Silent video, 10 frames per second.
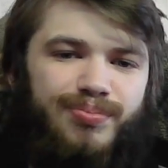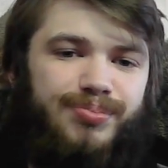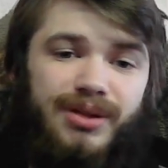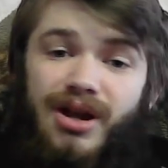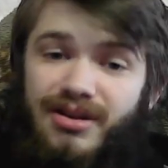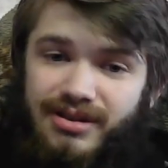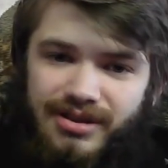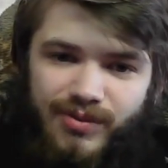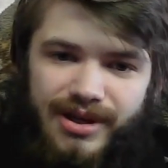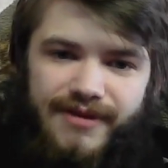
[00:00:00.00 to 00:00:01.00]
blunt,
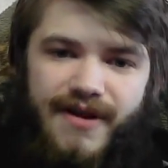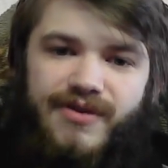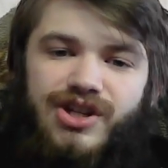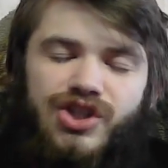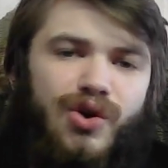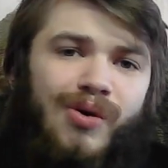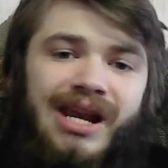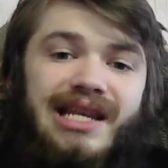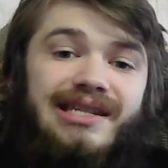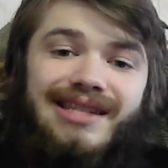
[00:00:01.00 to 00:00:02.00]
with very short
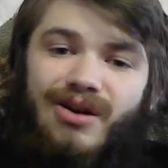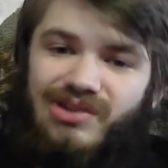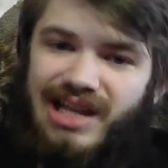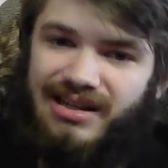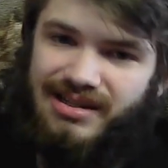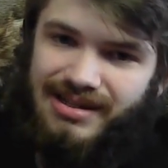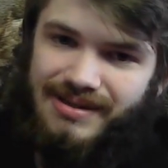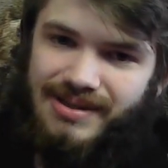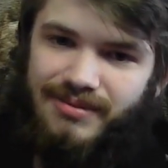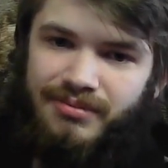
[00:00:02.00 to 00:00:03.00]
and stout
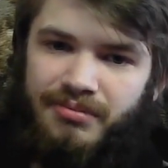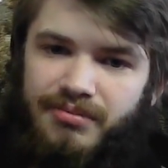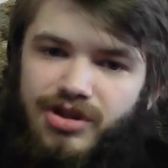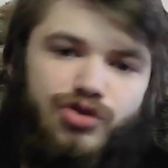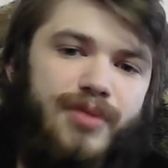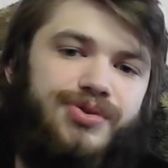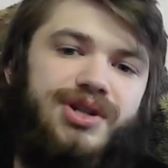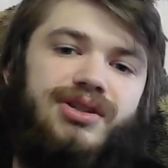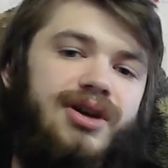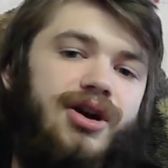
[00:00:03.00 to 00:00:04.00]
sentences.
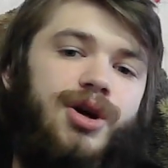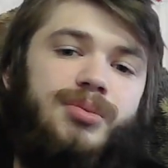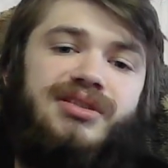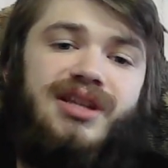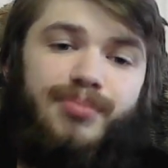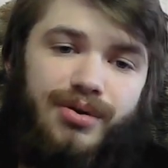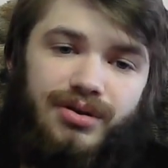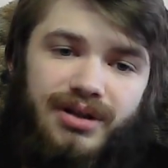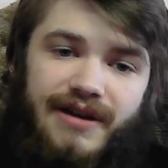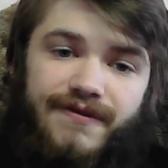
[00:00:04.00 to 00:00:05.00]
Descriptions are
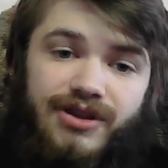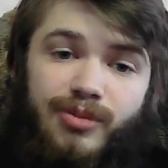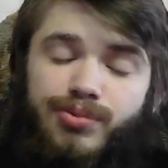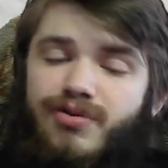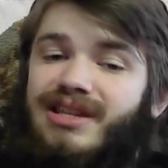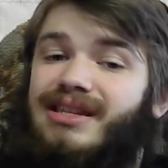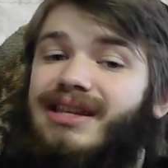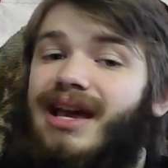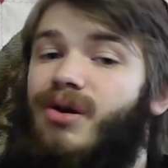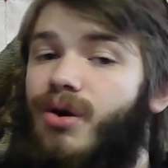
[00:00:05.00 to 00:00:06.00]
simple, if they're present
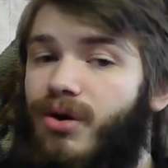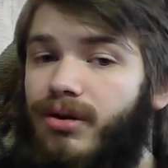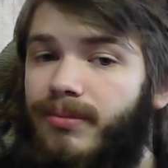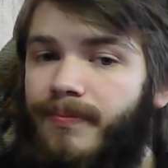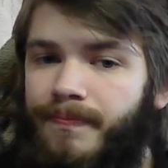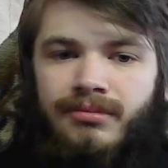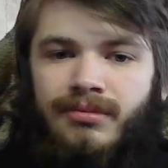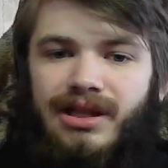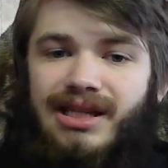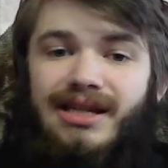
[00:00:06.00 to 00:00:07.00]
at all.
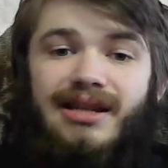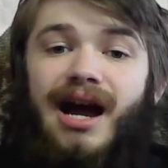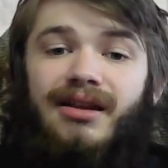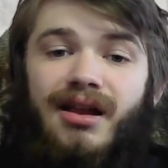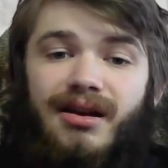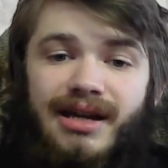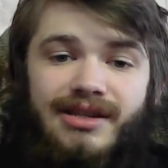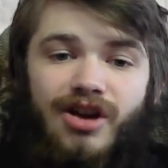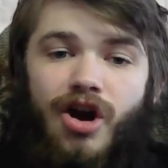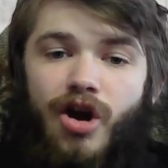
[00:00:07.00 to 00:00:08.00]
The dialogue
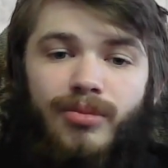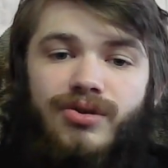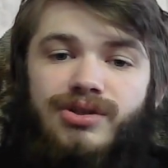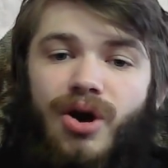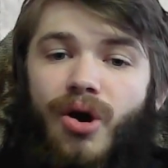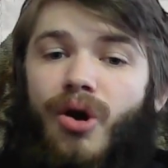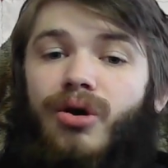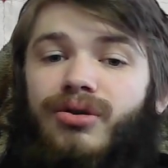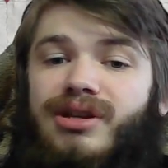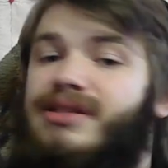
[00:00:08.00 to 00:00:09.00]
is almost
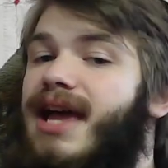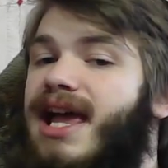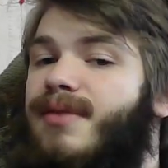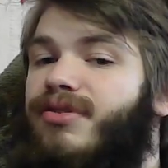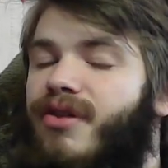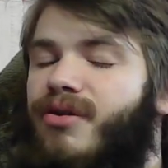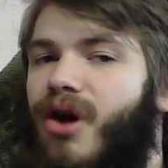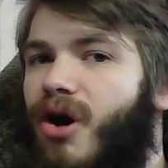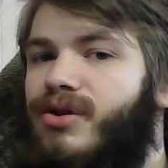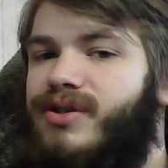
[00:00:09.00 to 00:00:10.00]
all the same throughout
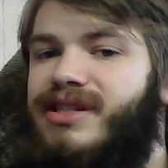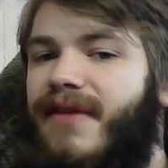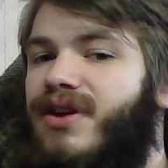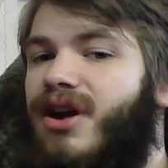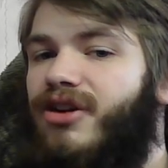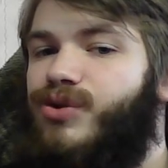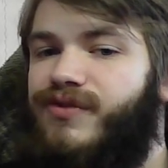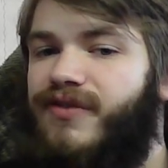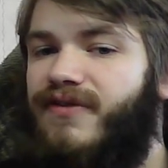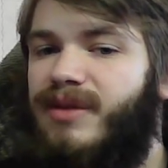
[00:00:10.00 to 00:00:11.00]
all
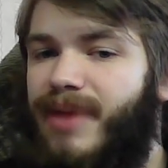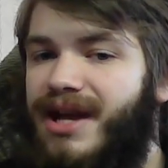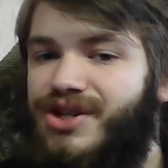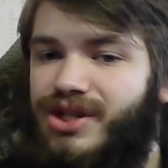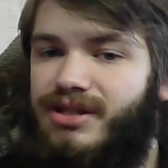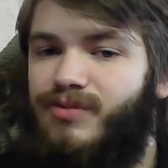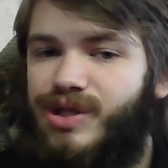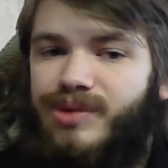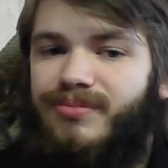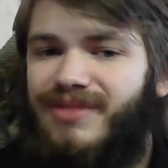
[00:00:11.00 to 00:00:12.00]
750 pages,
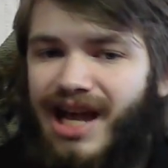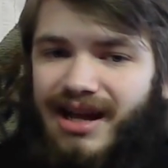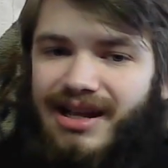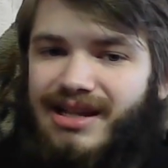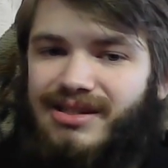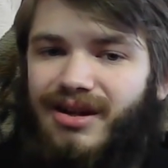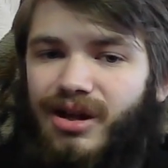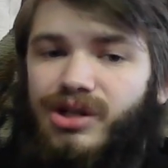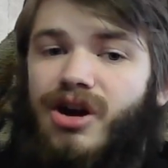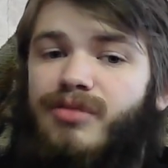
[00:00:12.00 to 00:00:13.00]
which, yeah, it's a
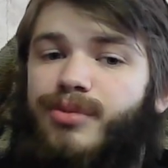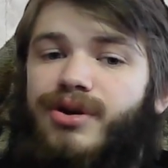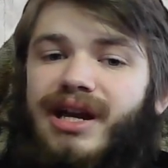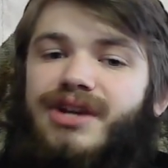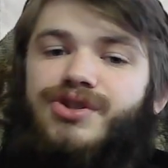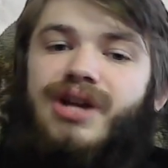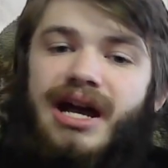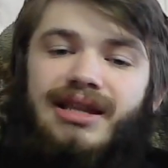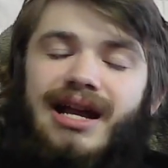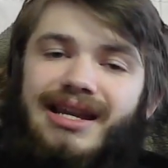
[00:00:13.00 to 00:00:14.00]
long book, and I should
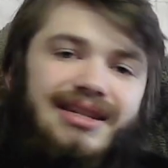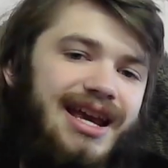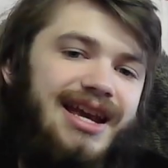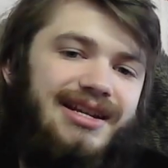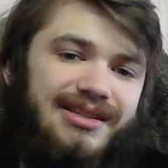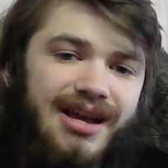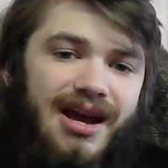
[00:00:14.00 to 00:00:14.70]
add that it takes